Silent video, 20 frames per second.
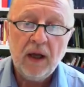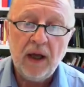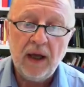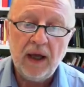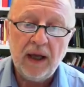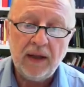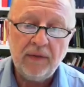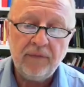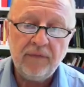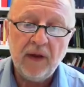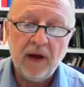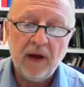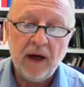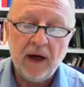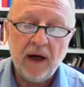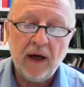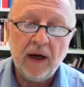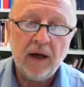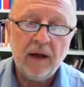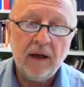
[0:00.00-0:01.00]
And
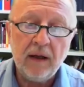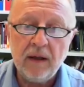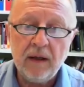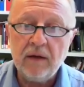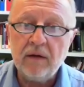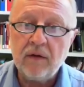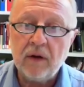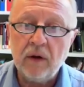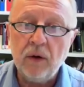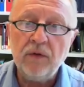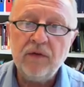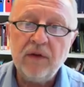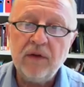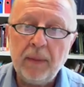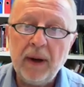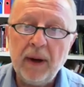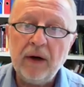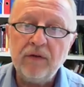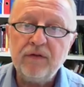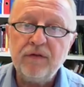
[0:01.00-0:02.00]
it goes
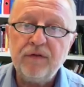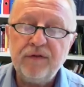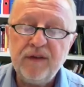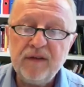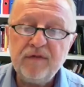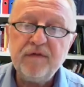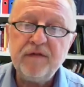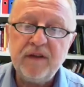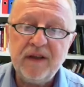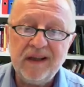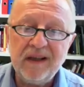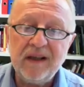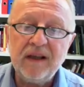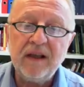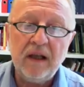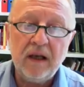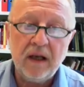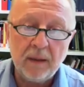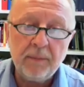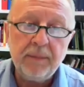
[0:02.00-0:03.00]
about 50
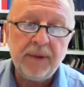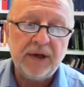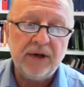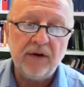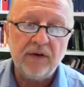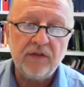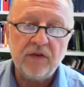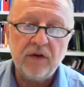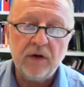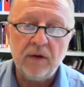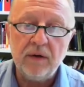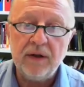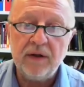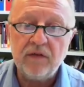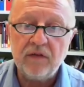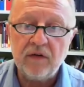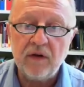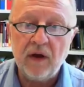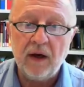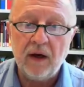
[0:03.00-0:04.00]
kilometers. So
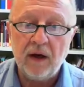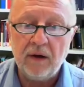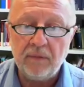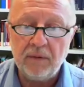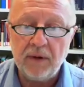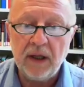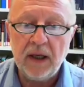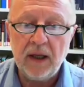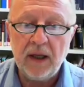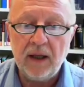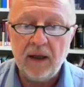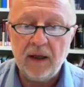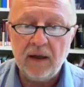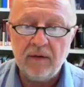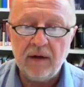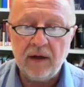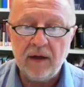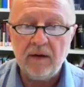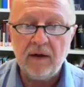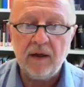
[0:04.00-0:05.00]
it's really
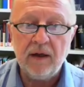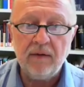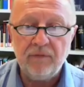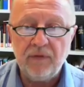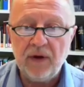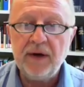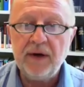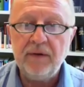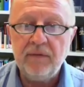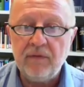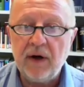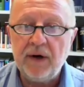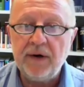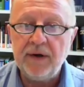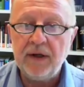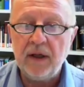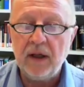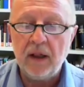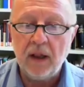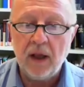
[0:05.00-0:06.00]
a very,
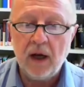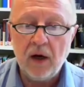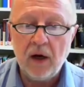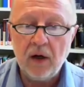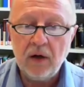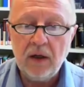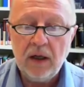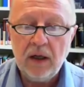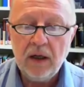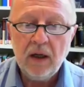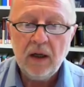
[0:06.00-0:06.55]
very long